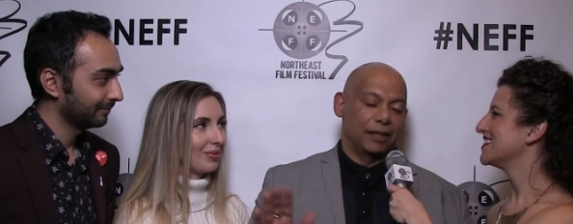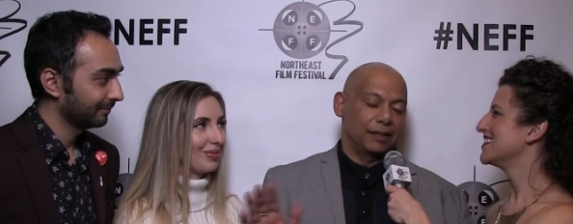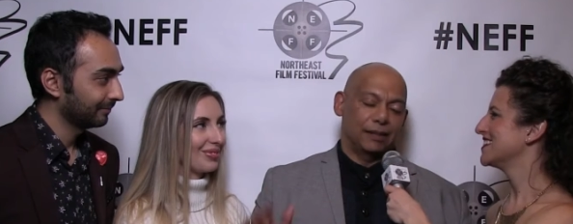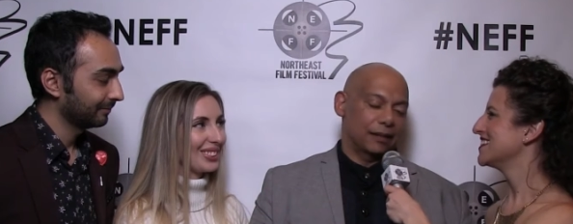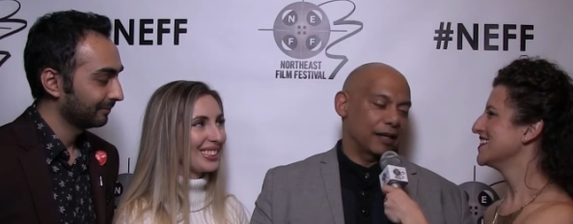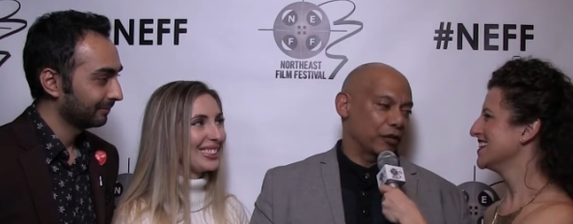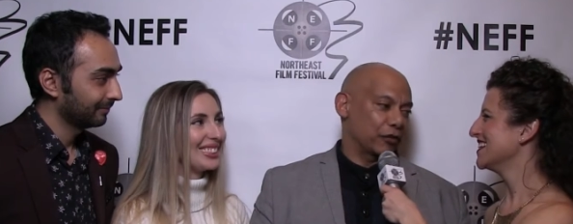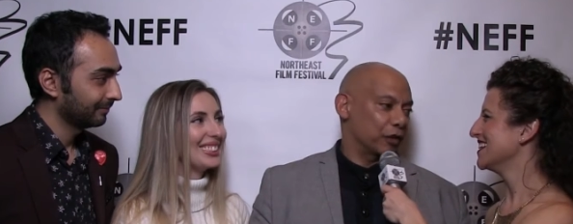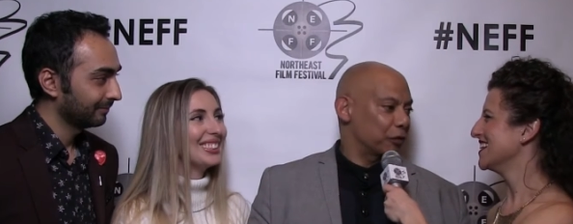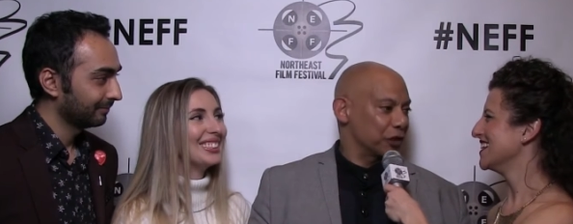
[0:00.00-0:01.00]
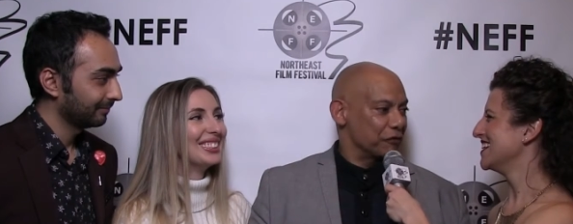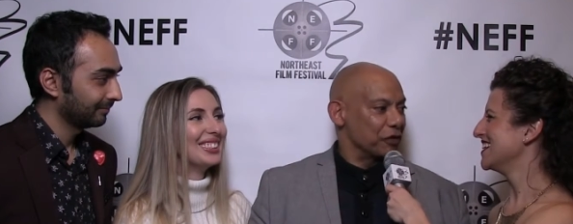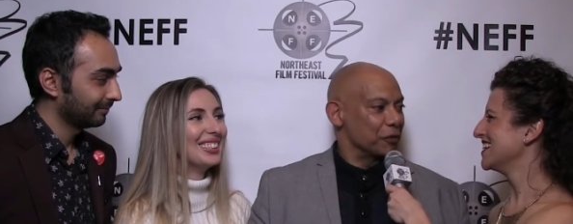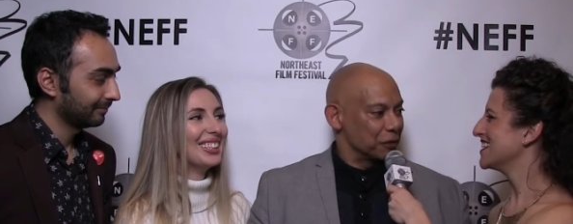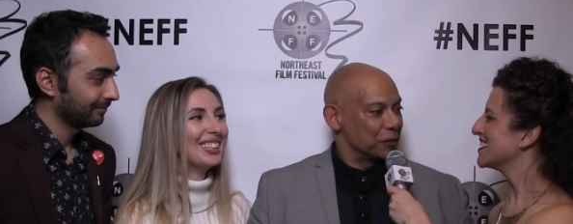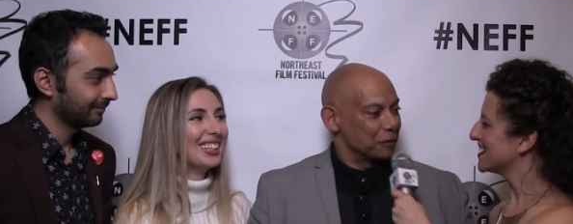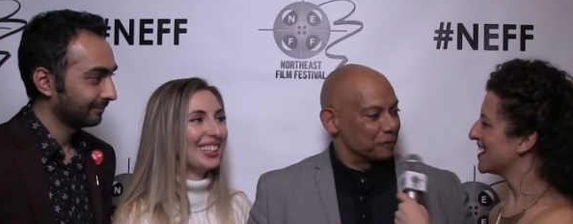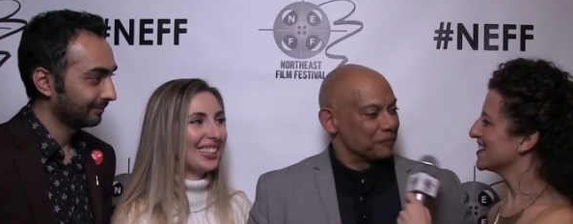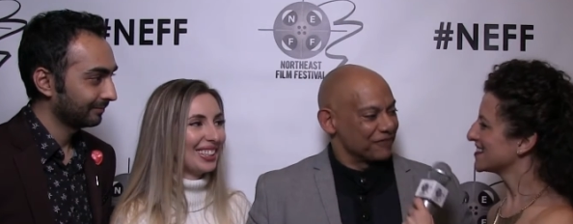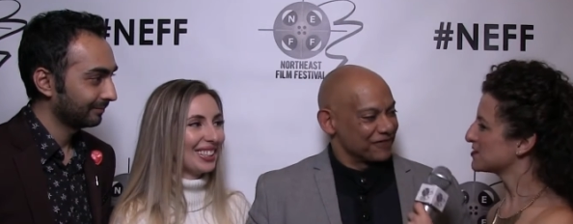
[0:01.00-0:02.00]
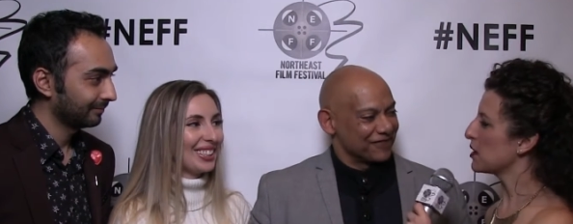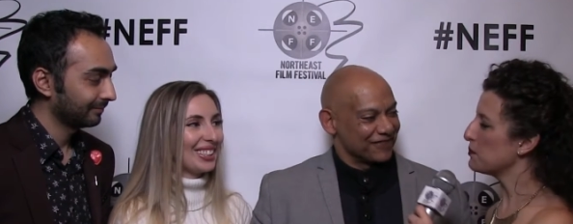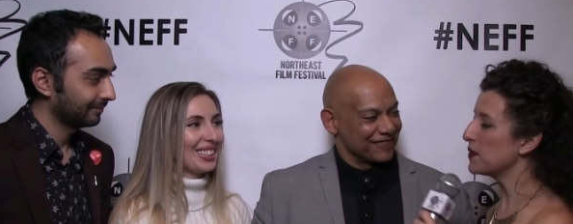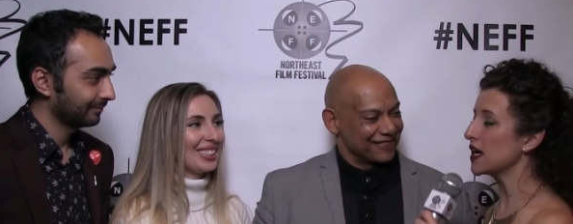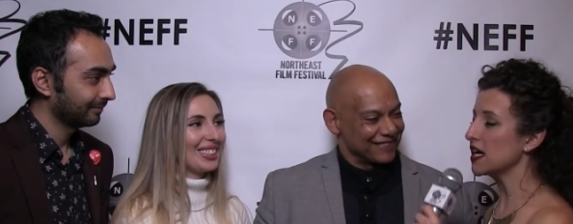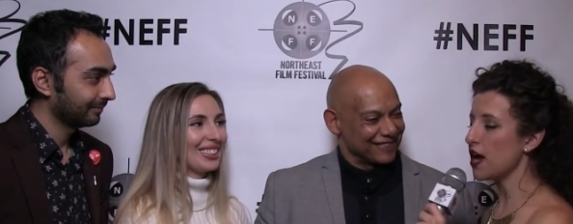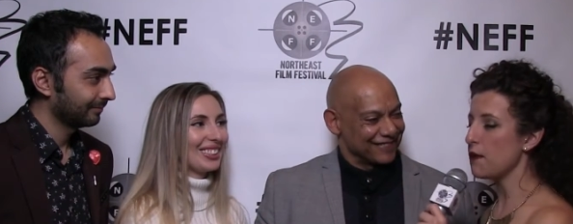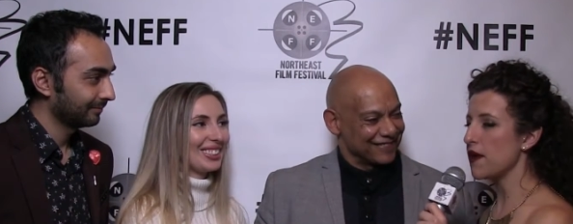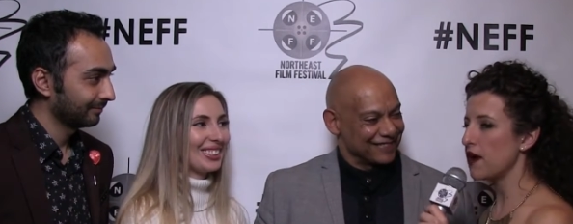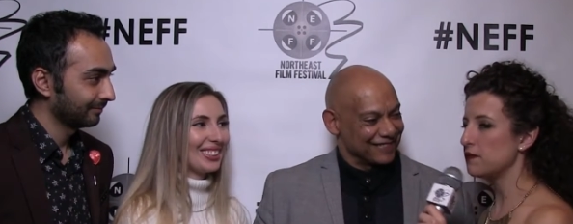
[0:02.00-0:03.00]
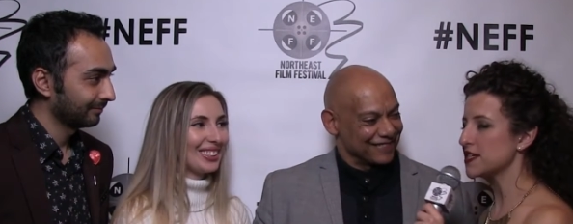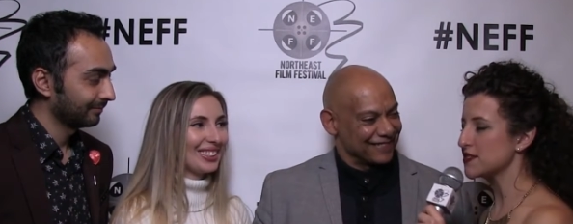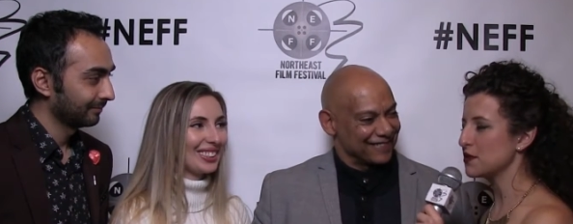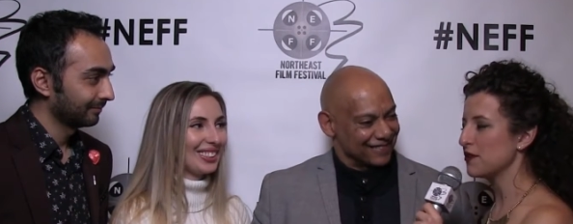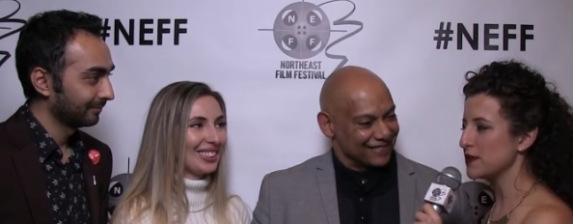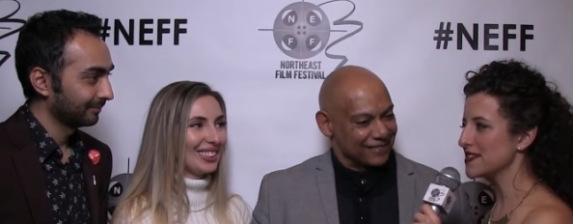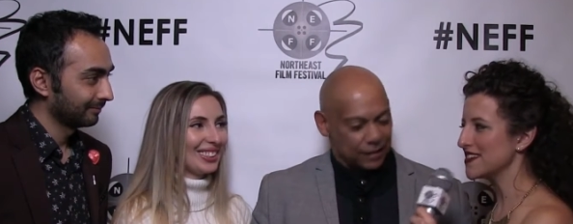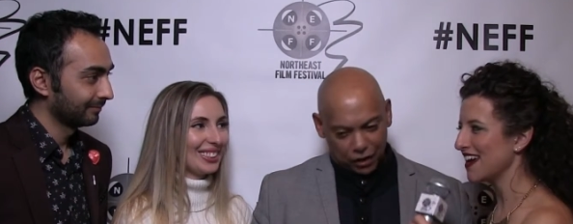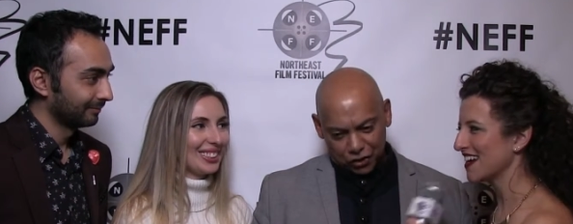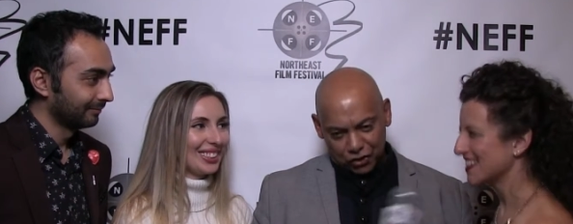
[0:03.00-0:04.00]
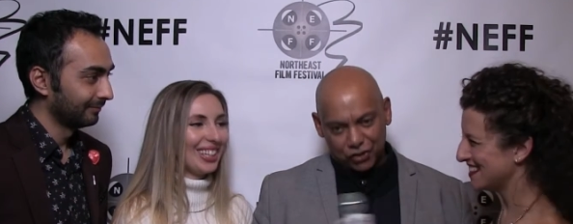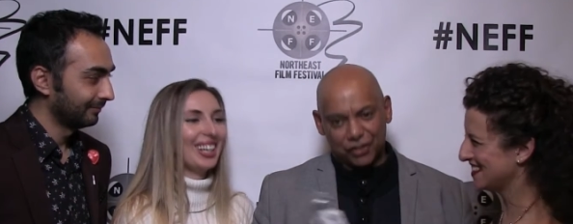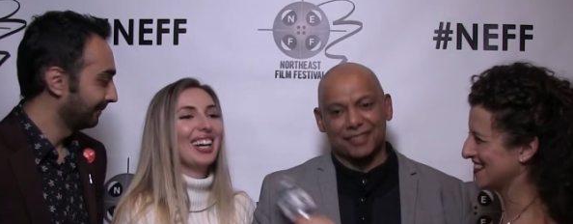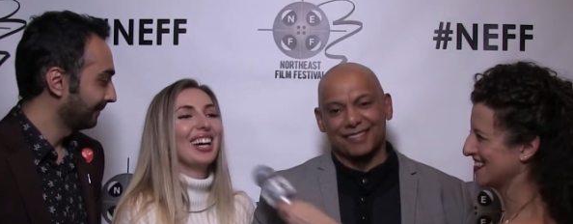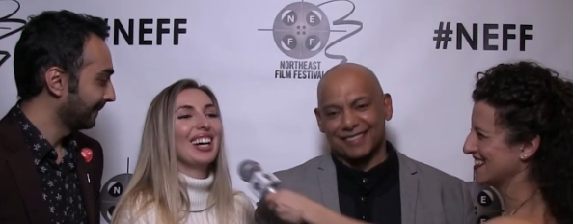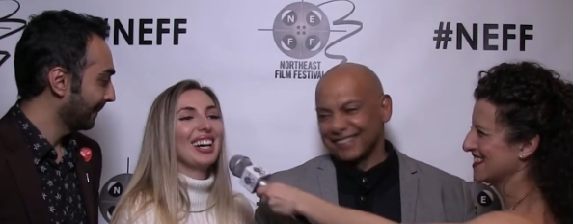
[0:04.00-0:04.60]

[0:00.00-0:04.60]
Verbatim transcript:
Speaker 1: He's an incredible individual.
Speaker 2: That's what I'm picking up on based on what everybody's saying.